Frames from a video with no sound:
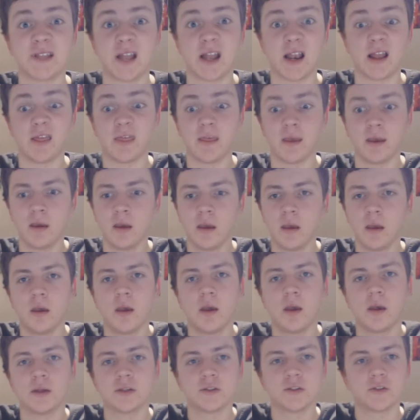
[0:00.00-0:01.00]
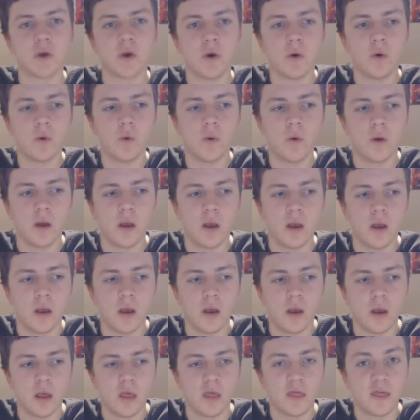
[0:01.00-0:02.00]
I've missed anything. So,
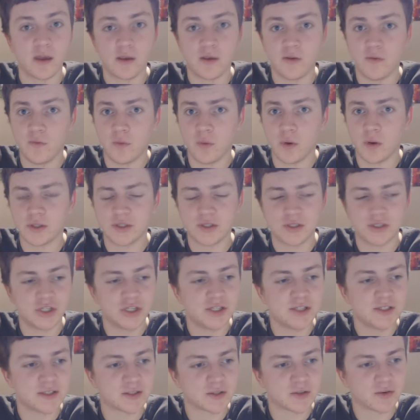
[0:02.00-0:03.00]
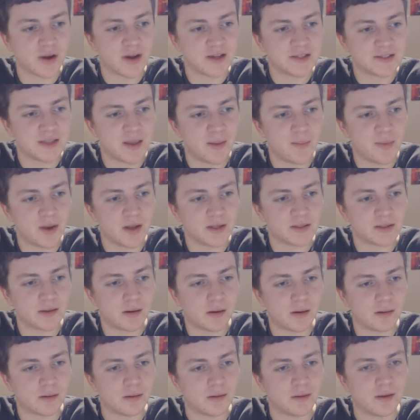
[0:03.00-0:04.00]
thank you for watching. Jesus Christ, ten
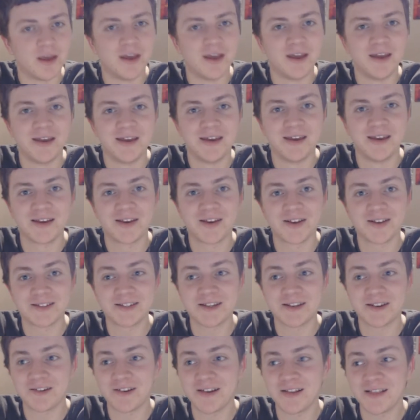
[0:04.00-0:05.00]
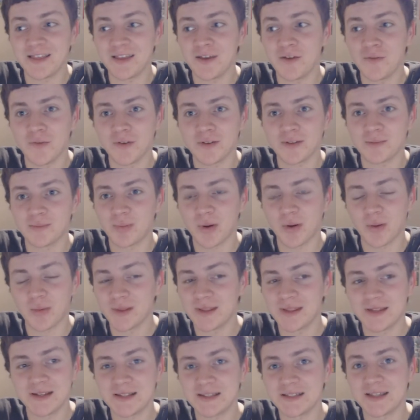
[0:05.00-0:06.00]
minutes long. Considering the one
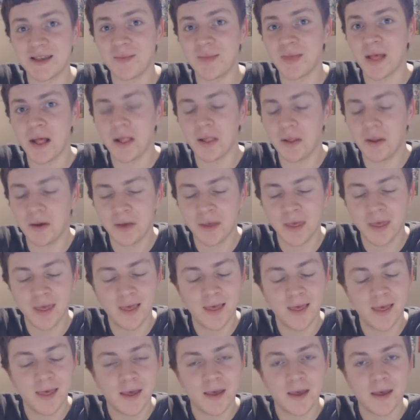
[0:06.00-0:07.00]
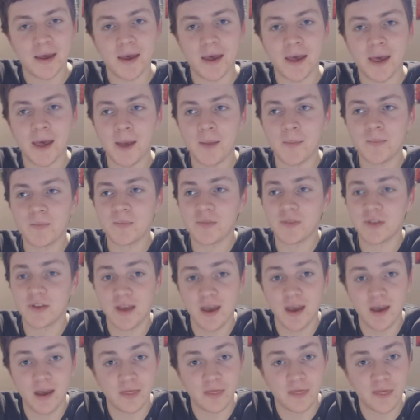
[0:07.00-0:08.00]
probably didn't take me that long. Um,
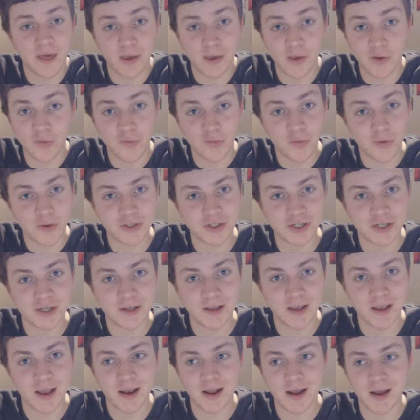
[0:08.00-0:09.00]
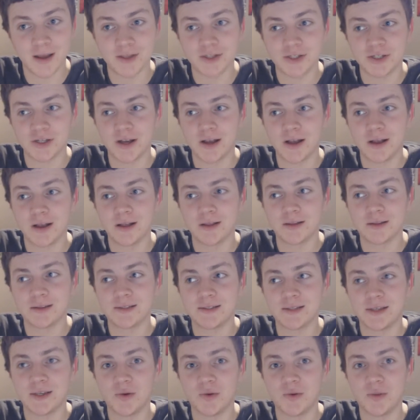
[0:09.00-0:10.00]
so yeah, thank you for watching, and I shall
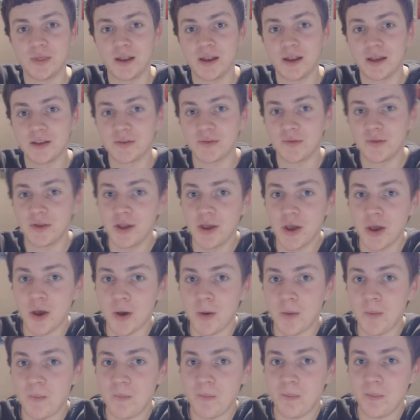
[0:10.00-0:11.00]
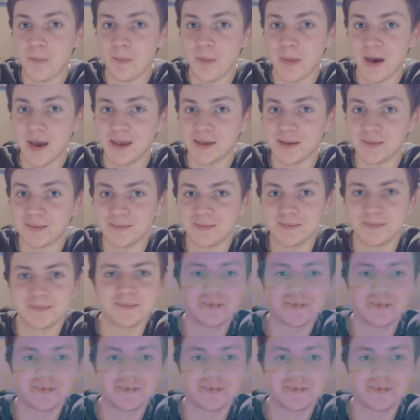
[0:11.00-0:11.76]
see you in the next video. Bye!